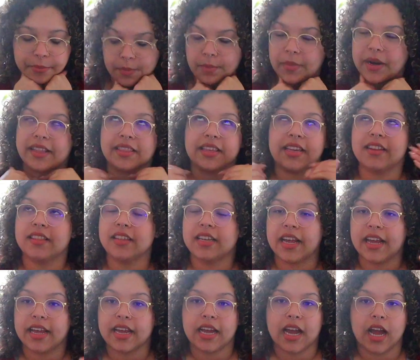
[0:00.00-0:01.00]
But at the end of the
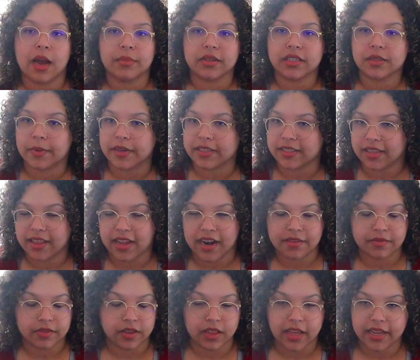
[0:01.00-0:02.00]
day, I'm expressing that I
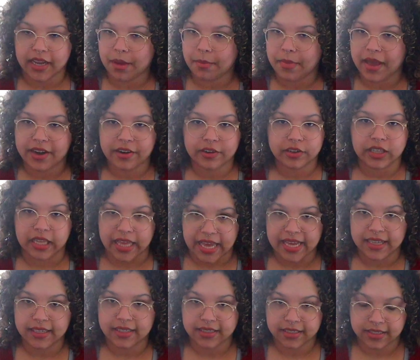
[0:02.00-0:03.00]
feel like I mattered
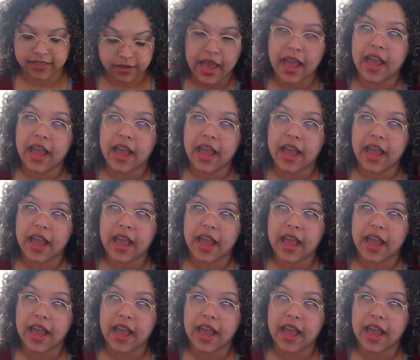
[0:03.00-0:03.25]
less,